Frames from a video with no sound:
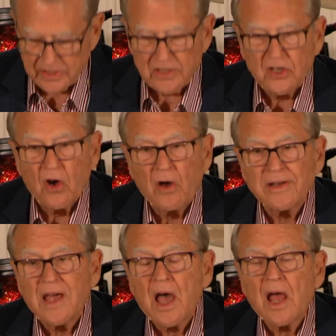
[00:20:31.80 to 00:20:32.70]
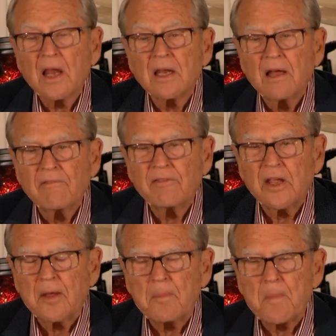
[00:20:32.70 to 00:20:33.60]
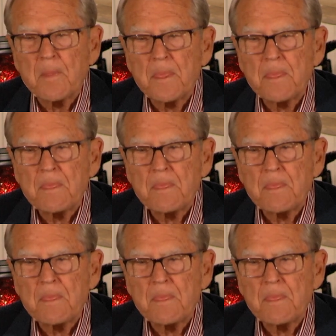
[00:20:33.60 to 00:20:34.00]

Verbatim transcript: said God loved him.